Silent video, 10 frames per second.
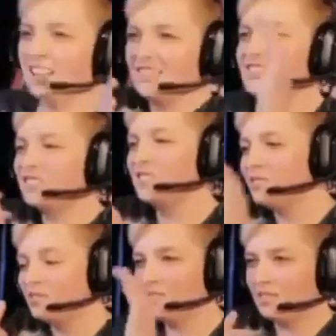and played their
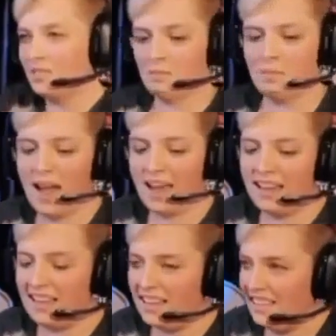games out of a small
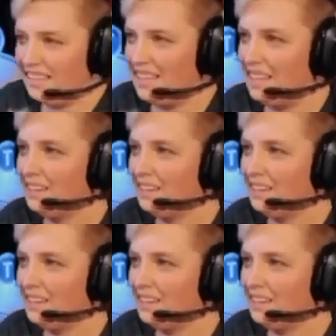area in